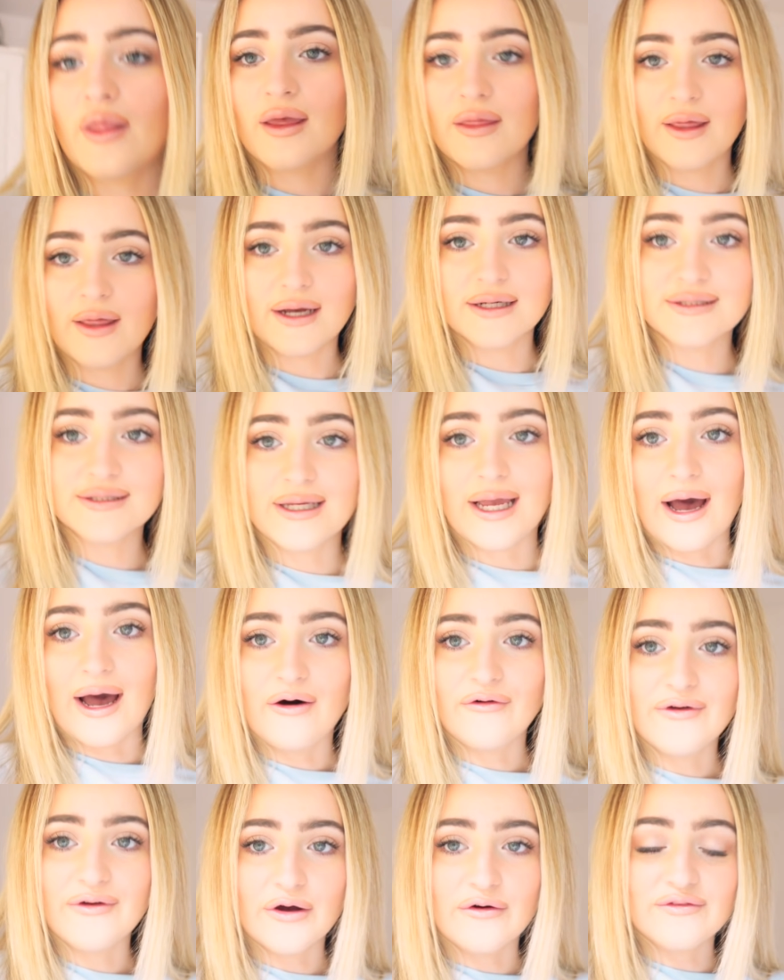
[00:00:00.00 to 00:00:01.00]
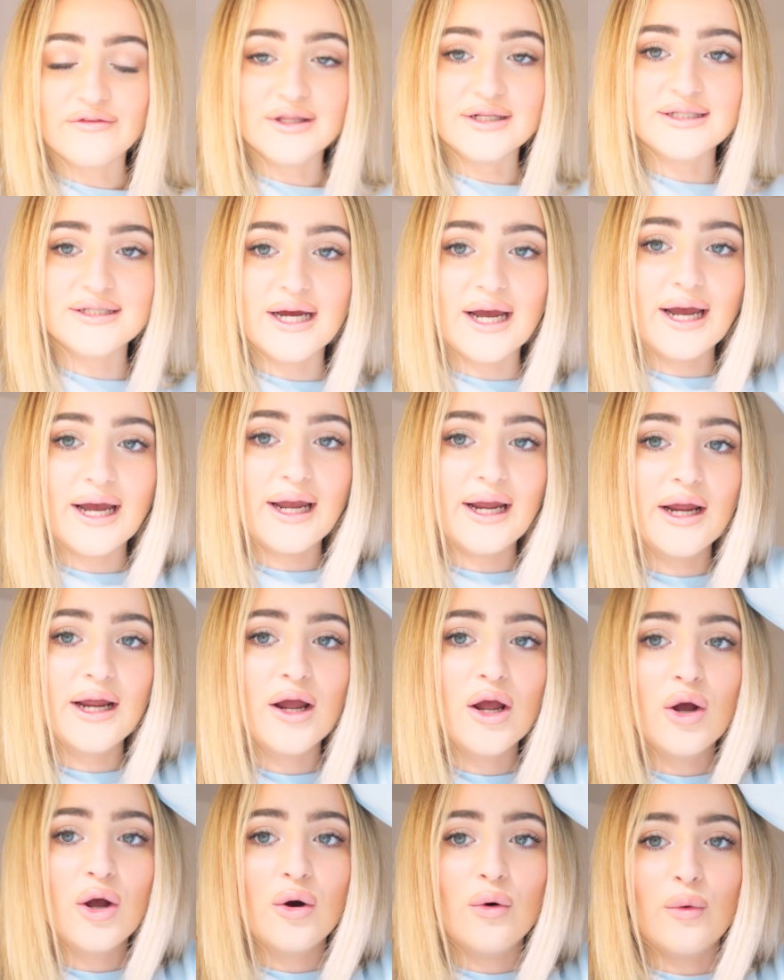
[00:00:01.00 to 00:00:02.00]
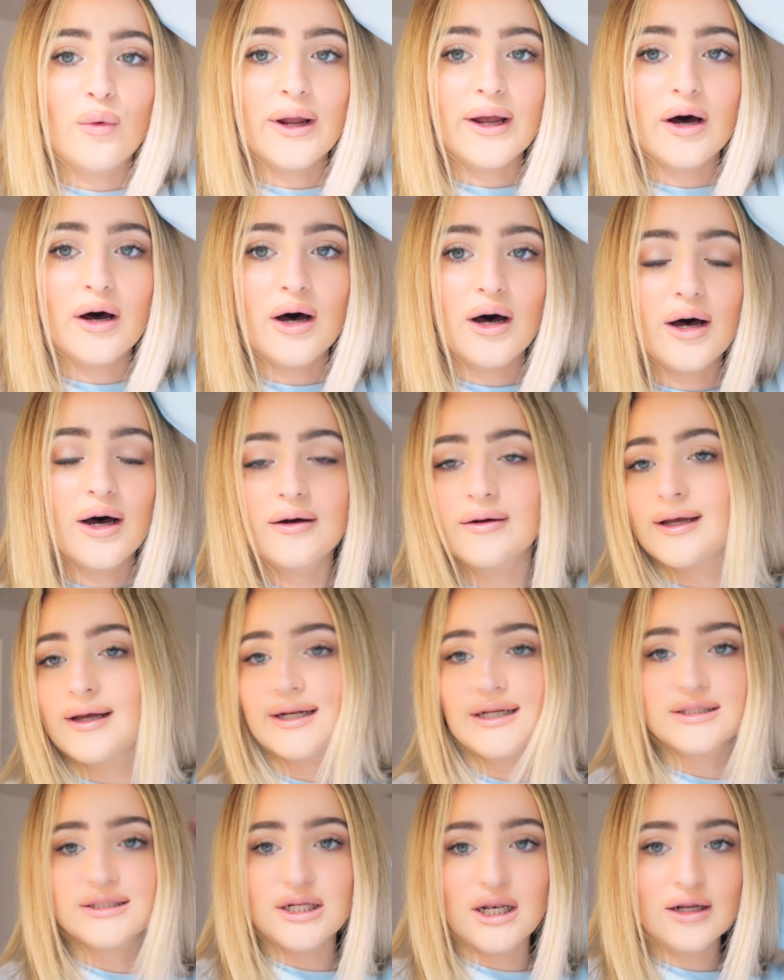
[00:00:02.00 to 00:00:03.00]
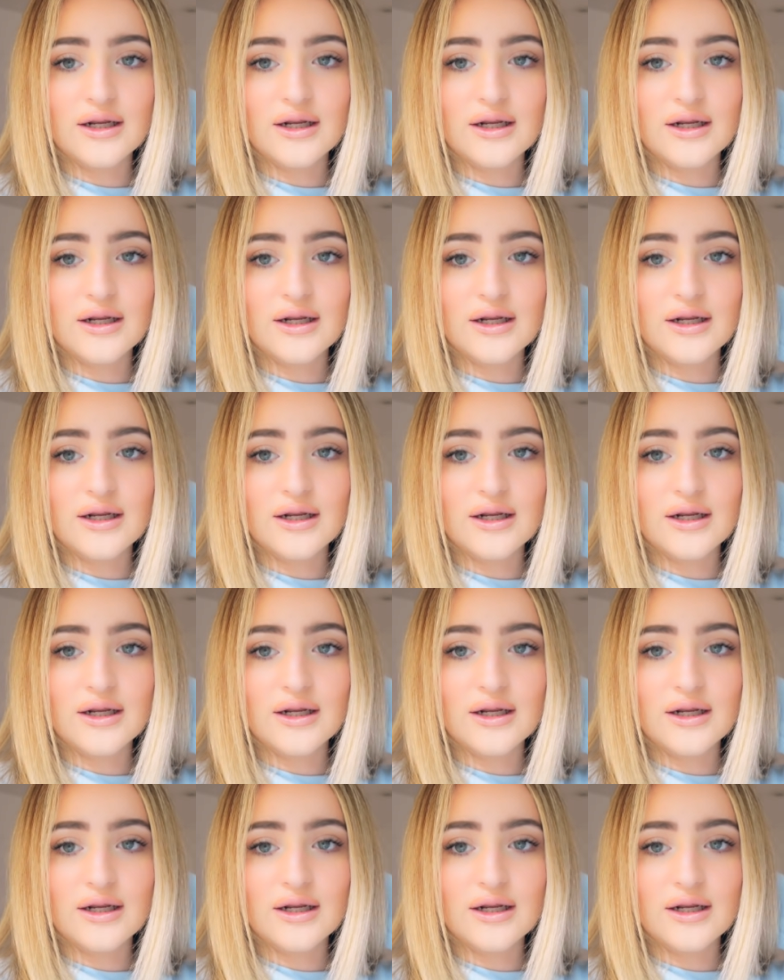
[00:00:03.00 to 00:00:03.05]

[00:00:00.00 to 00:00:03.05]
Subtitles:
That is the outfit of the day. We are heading to